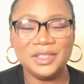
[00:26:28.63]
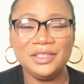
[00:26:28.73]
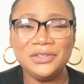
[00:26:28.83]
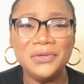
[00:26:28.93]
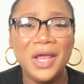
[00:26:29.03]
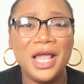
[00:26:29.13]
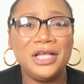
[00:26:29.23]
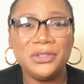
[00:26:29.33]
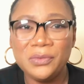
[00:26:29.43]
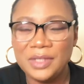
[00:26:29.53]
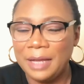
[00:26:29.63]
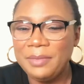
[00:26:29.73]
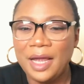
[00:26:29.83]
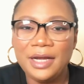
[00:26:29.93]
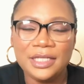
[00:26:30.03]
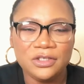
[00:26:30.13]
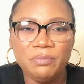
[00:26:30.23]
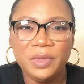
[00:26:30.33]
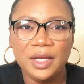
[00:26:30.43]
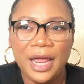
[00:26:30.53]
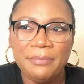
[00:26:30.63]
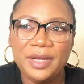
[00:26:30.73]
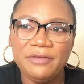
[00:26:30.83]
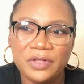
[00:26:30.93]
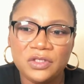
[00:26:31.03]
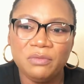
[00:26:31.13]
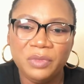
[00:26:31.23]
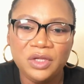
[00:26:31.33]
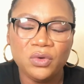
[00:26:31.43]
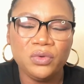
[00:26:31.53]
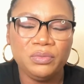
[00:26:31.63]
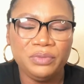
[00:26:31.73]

So you would, I mean, it's something, I believe it's something you